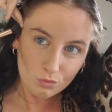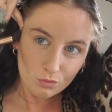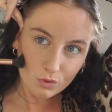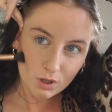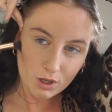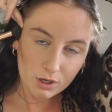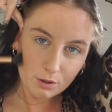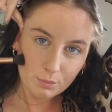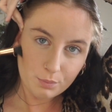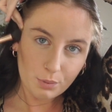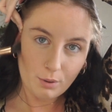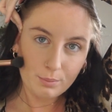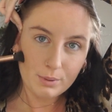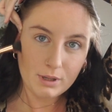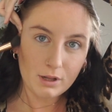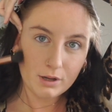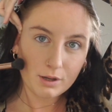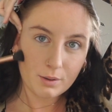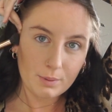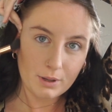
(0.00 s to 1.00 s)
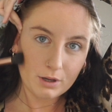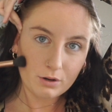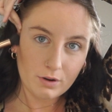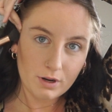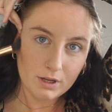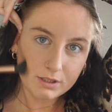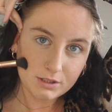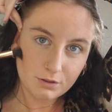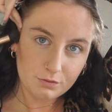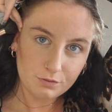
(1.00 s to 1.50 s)
and it'll probably look a bit
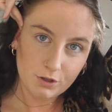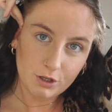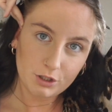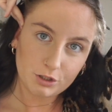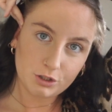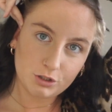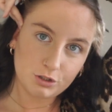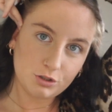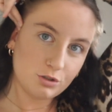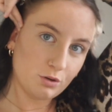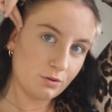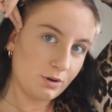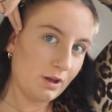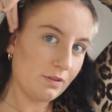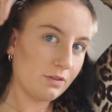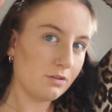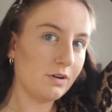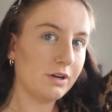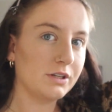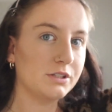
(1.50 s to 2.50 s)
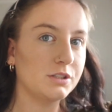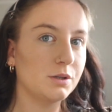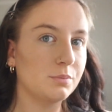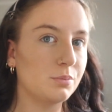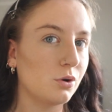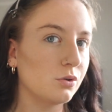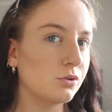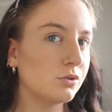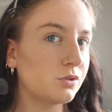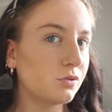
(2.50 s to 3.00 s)
crazy at first because you don't have the rest of your
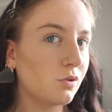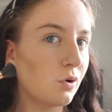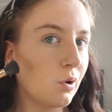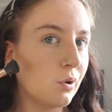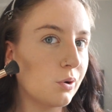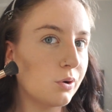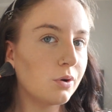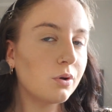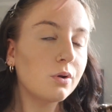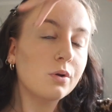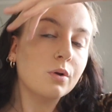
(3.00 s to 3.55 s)
bronzer on,